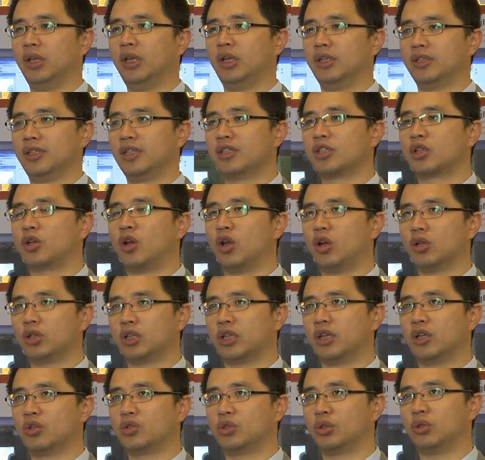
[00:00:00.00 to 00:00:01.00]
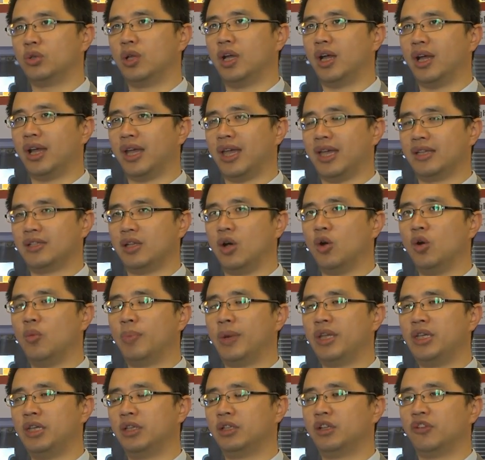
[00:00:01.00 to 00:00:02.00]
This cloud controller has
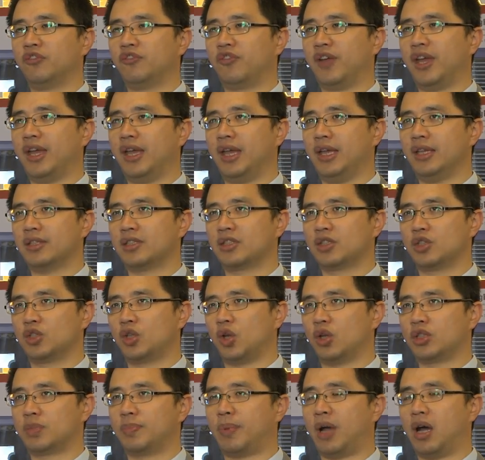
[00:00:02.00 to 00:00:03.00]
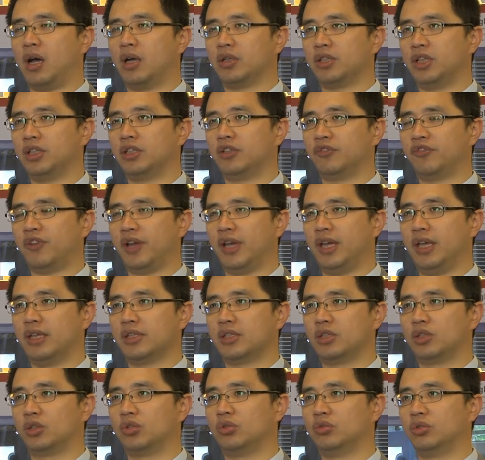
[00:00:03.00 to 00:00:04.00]
open interface, source-bound
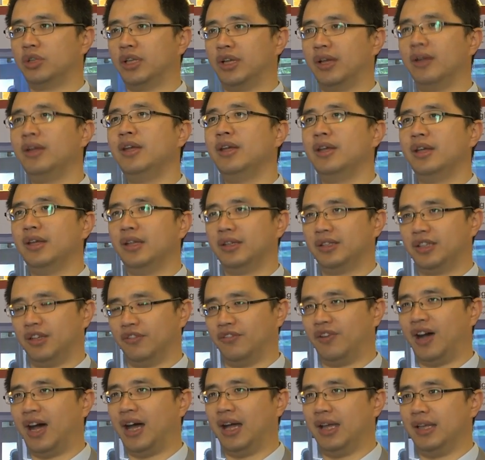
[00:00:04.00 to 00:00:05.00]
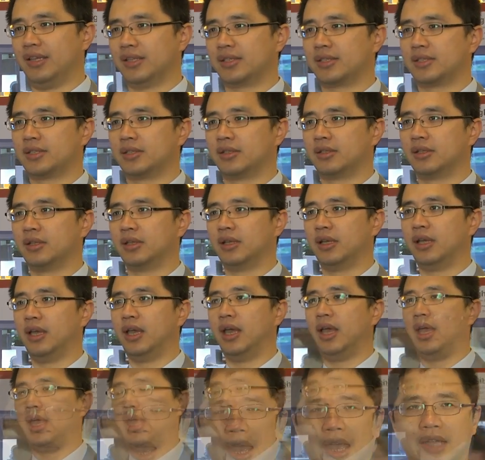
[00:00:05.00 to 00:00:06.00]
interface to the device,
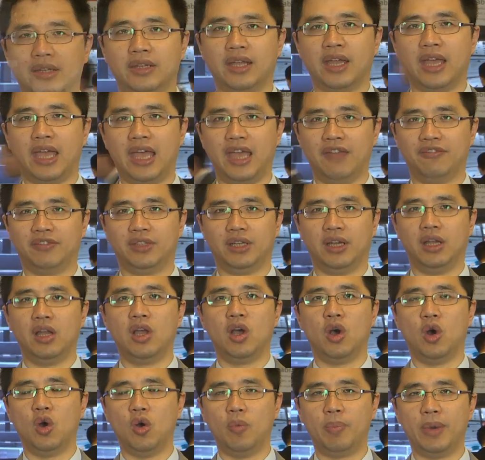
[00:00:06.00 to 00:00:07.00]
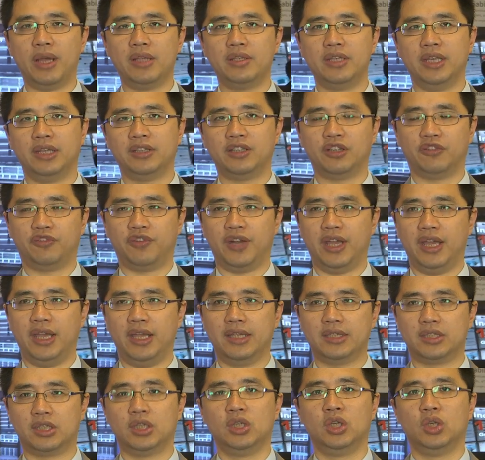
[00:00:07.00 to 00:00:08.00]
and have the open
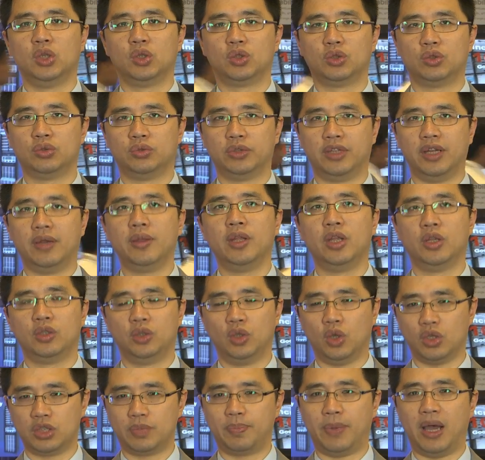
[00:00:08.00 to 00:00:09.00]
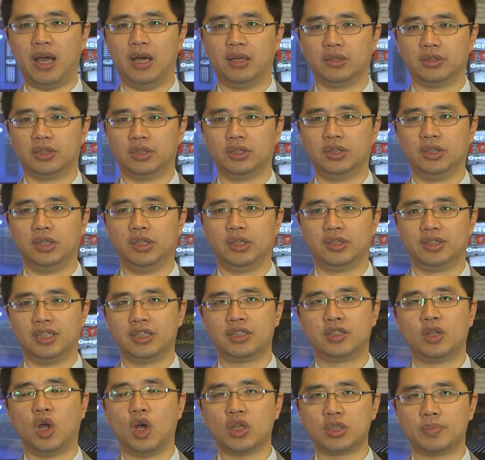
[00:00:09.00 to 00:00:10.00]
interface to the northbound.
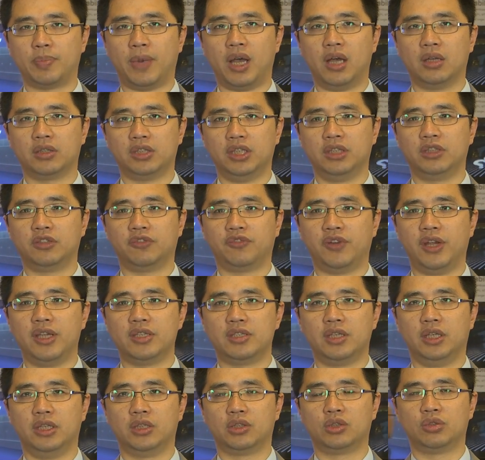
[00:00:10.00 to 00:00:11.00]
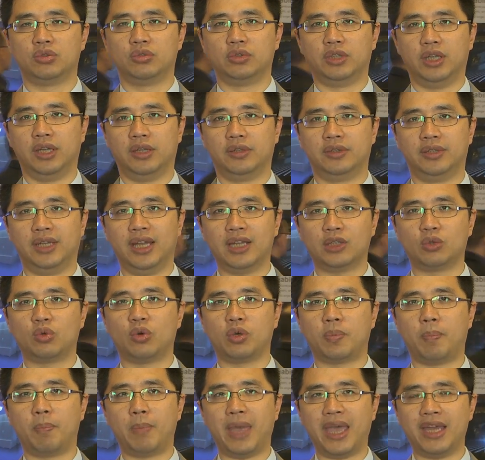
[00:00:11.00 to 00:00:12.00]
This northbound interface is to the
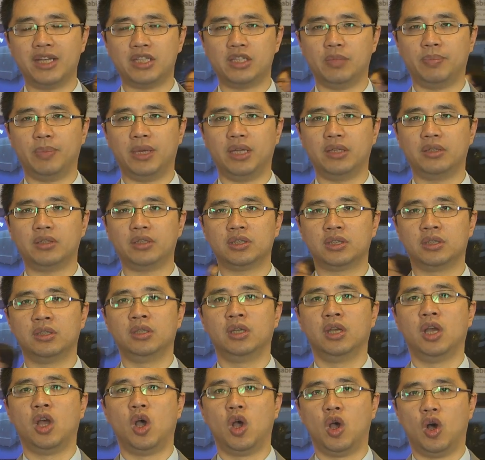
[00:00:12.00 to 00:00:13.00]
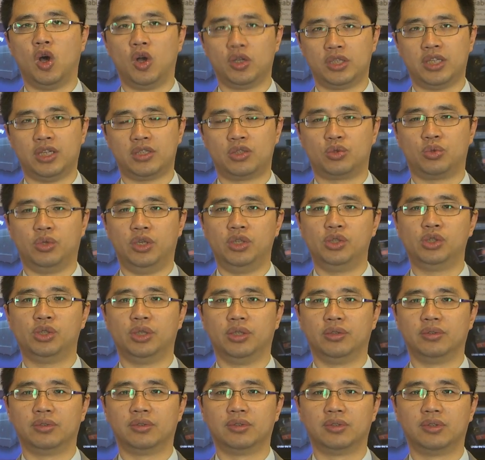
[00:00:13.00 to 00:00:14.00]
network management orchestration.